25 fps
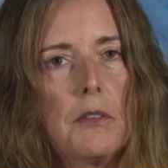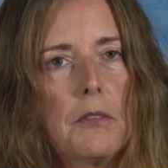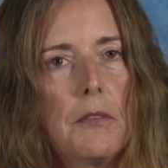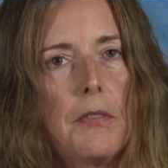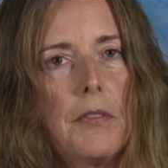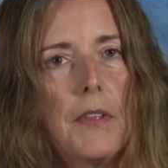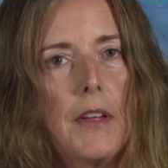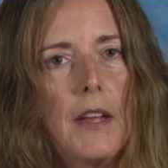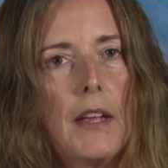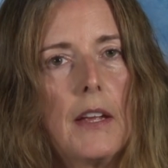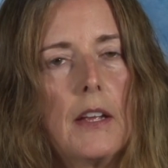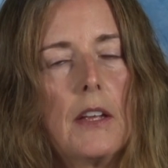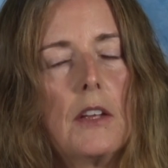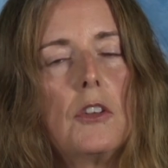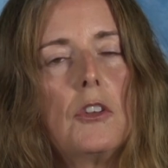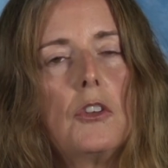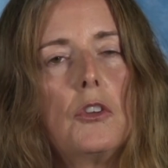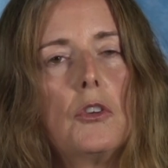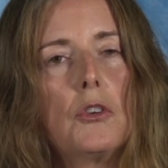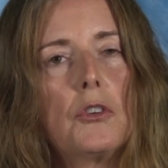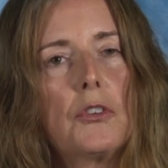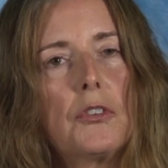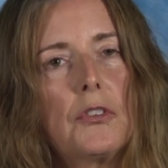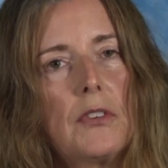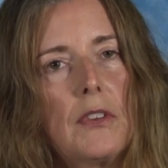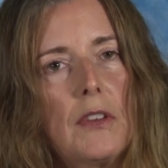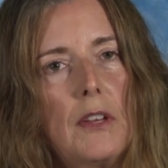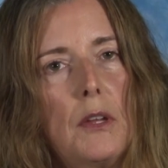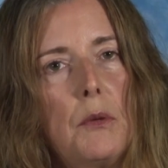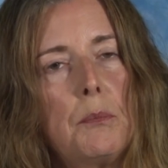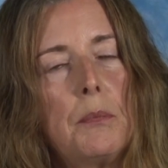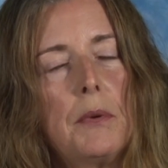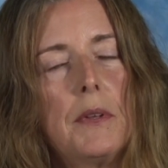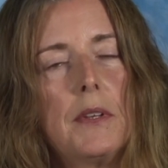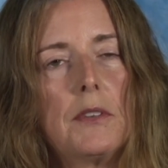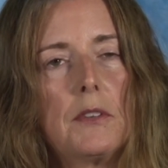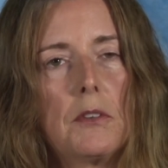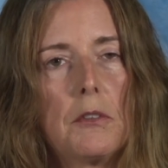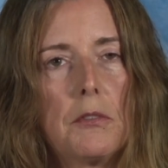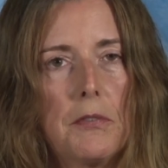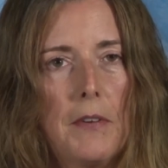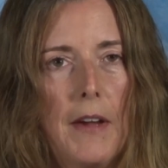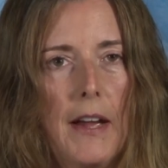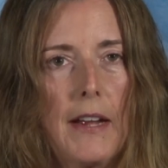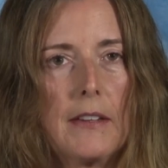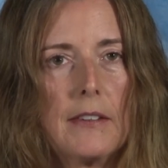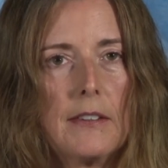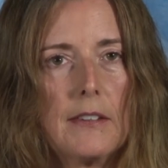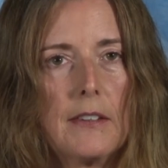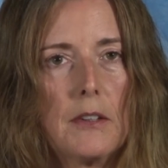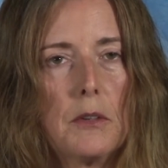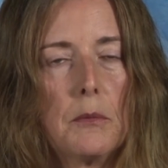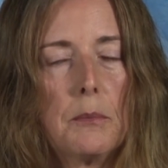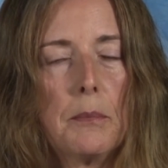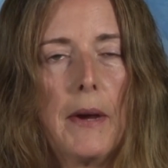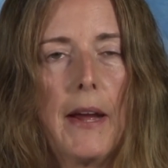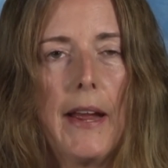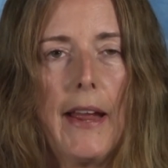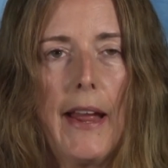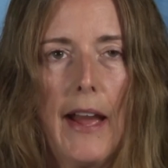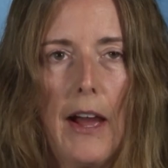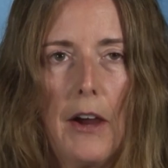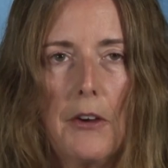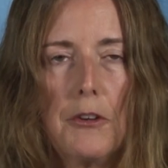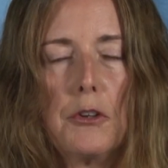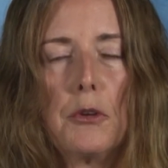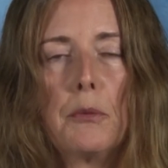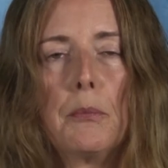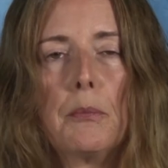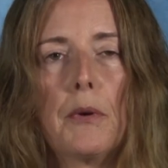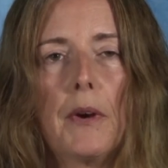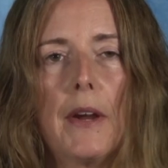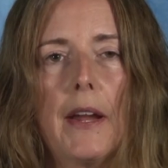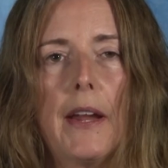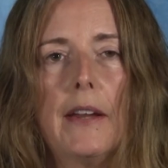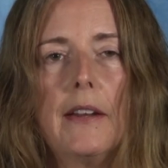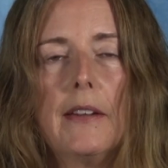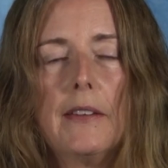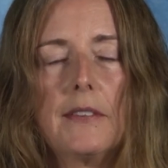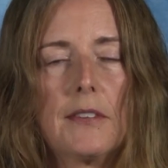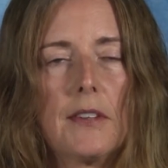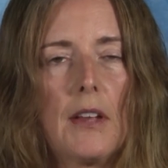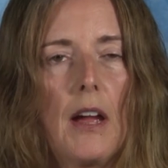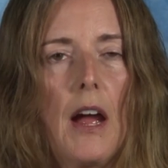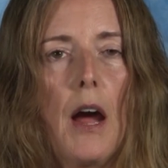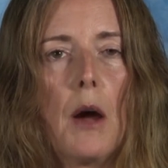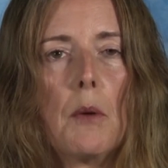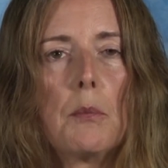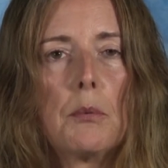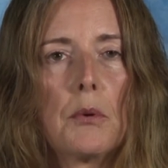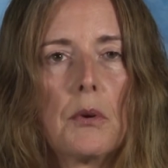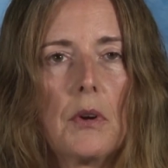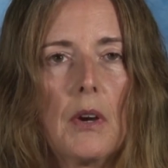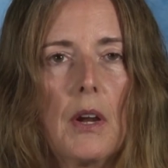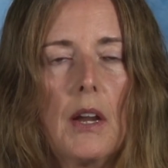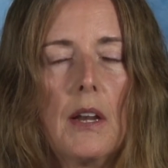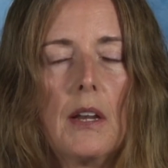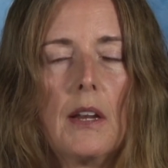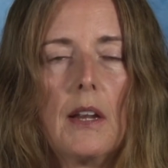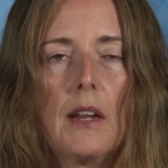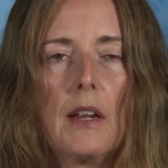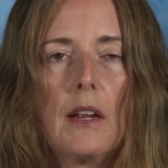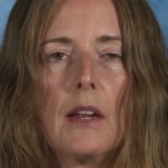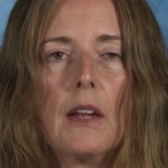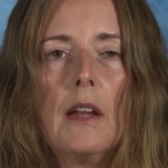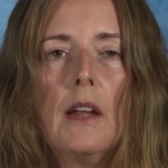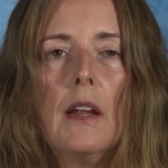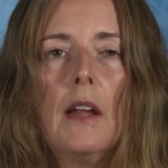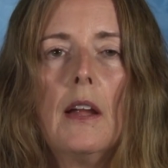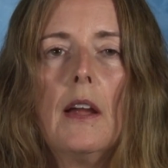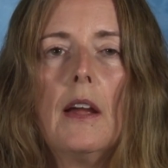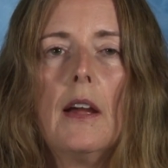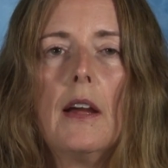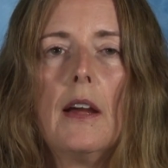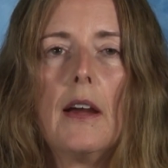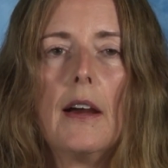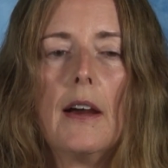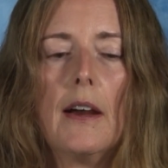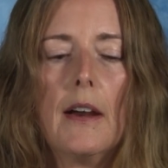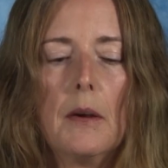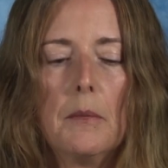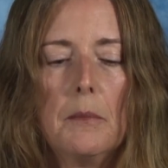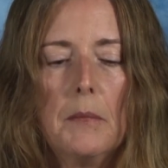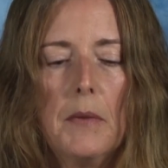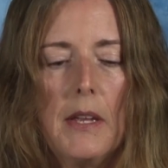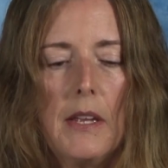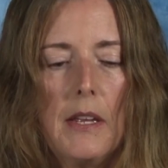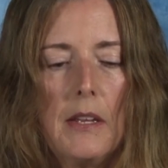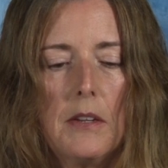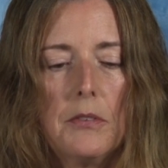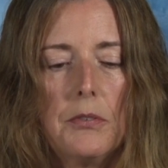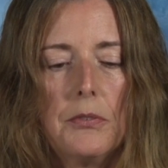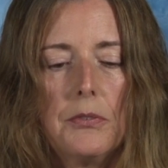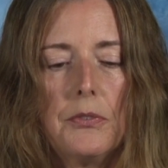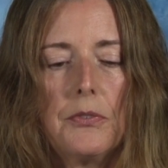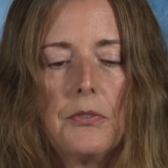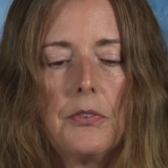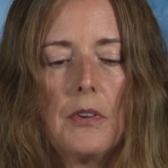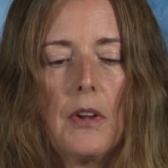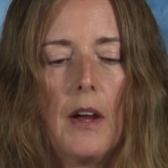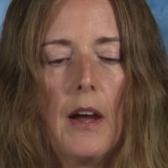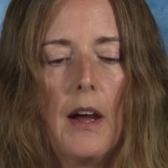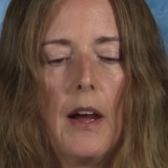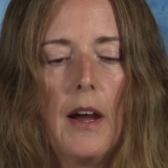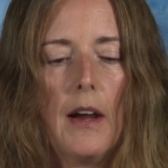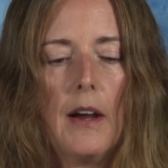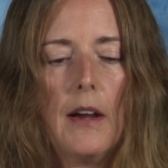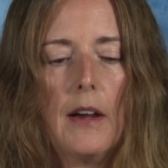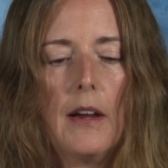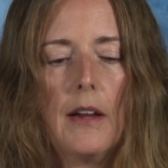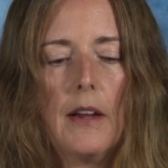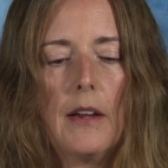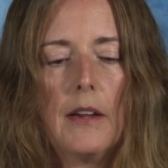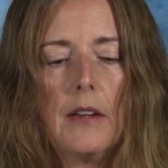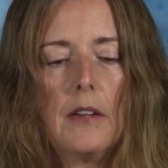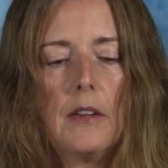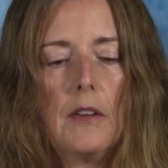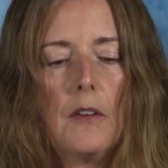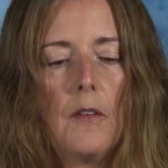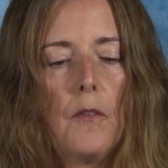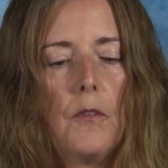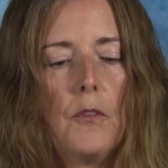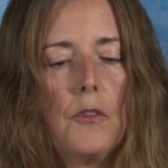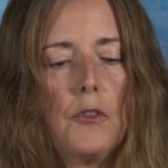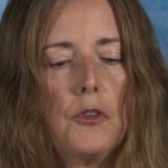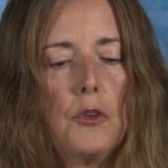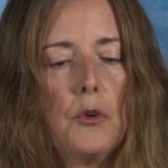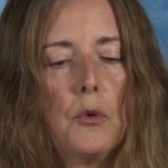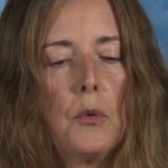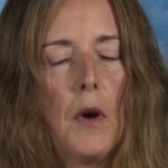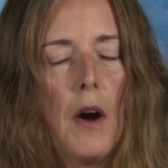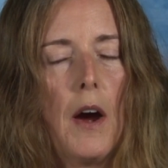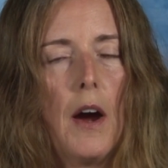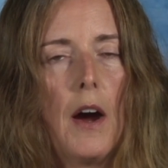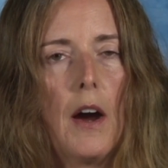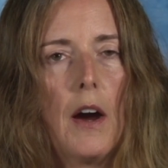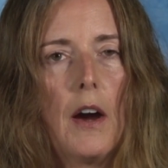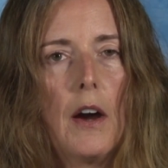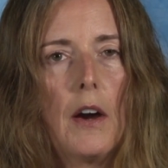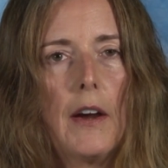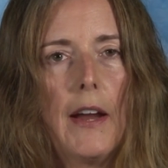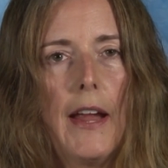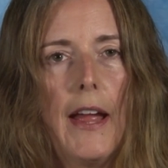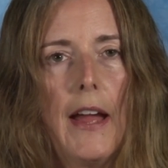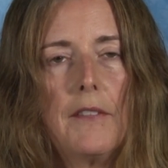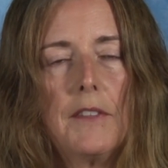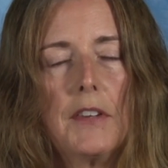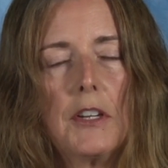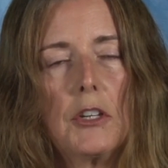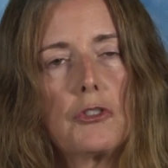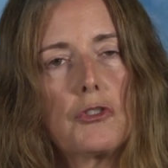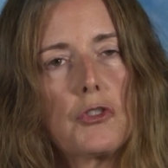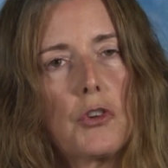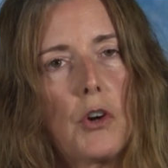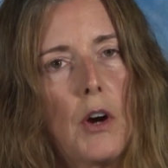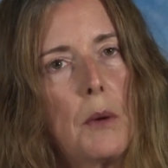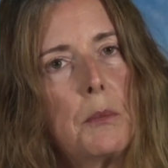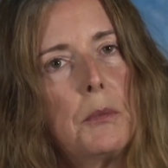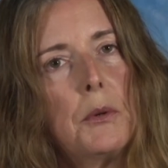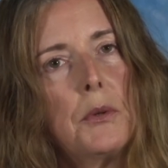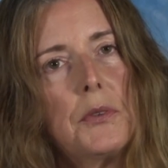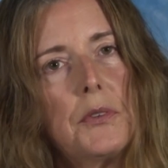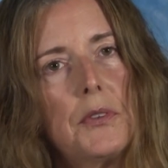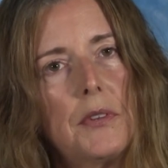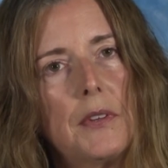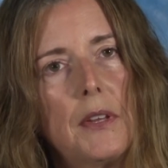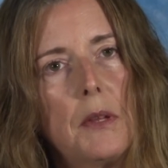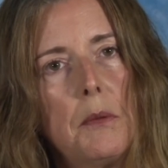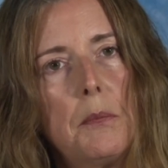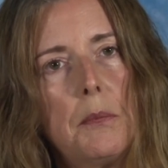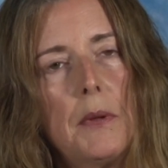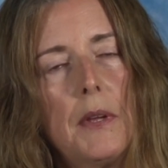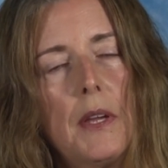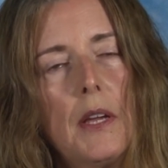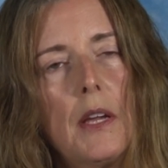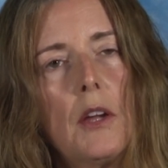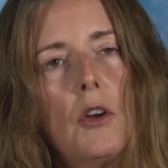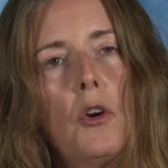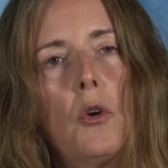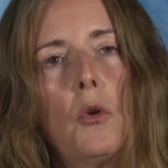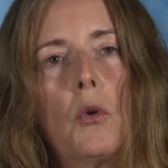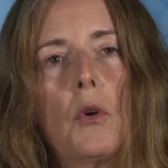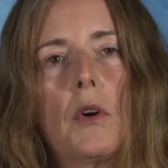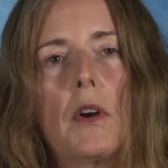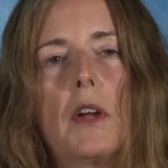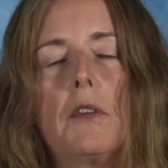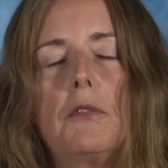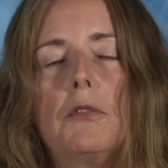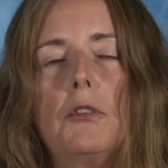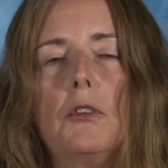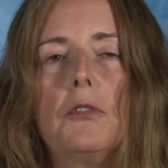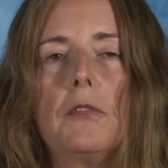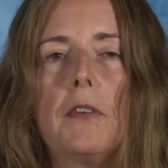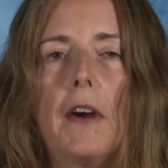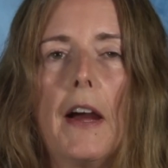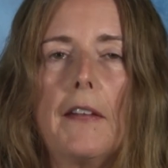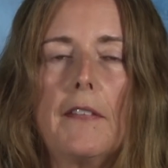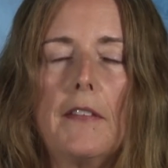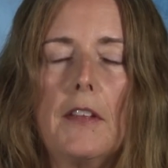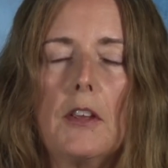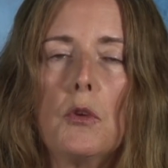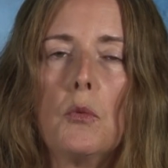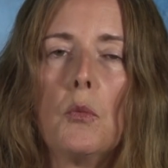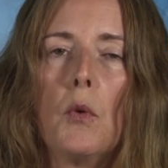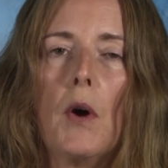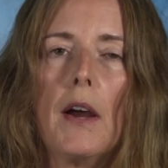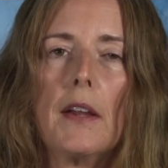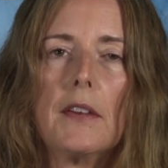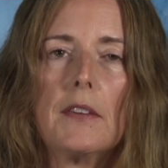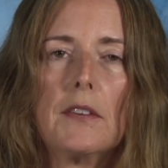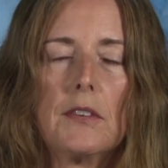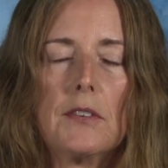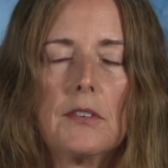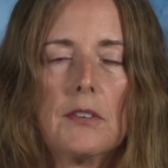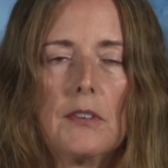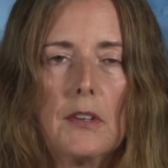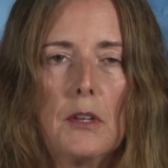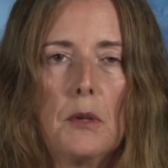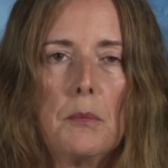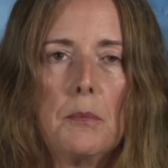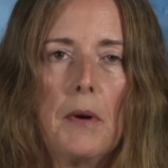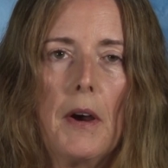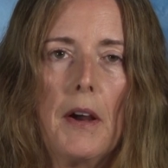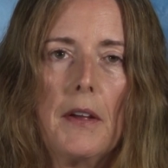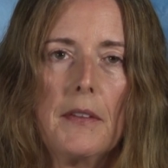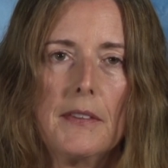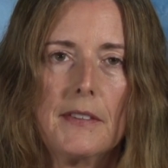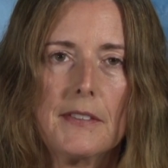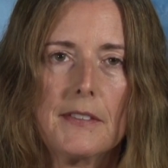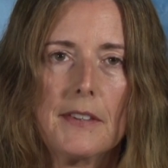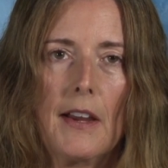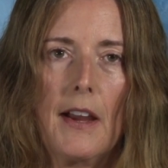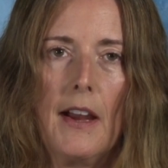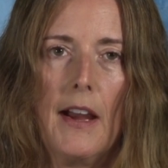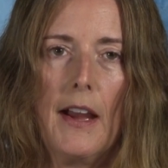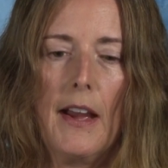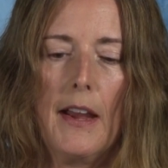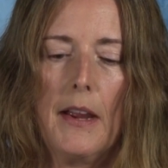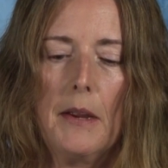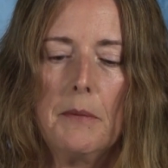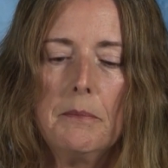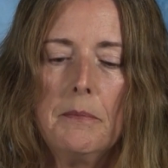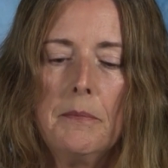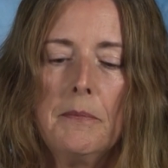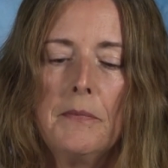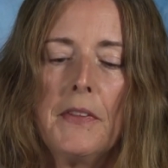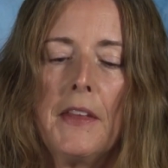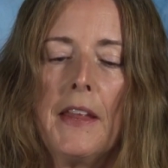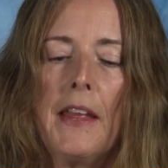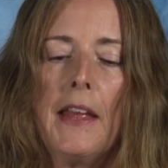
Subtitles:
of thing. Your sleep is affected by how your brain is operating. If you are having trouble sleeping, or if you find that you want to sleep all the time,